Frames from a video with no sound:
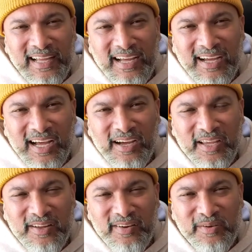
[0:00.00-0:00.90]

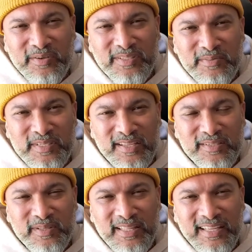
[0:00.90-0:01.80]
I was
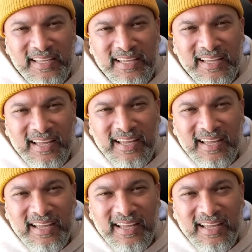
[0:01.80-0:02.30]
obsessed with the